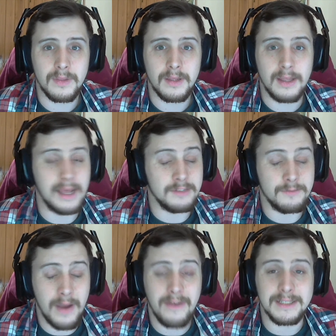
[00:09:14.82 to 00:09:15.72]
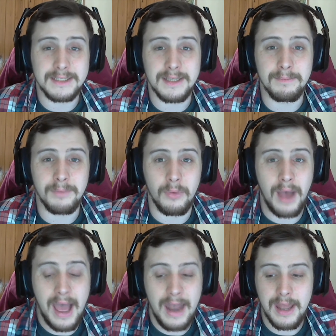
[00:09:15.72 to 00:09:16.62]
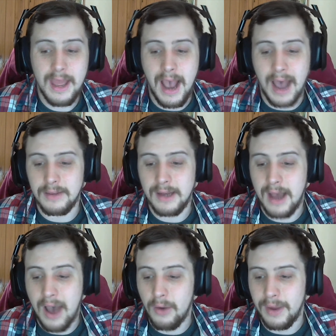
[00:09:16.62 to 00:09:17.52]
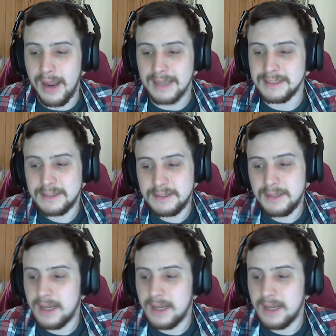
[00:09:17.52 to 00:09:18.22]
That is very simple, and I don't know how it is,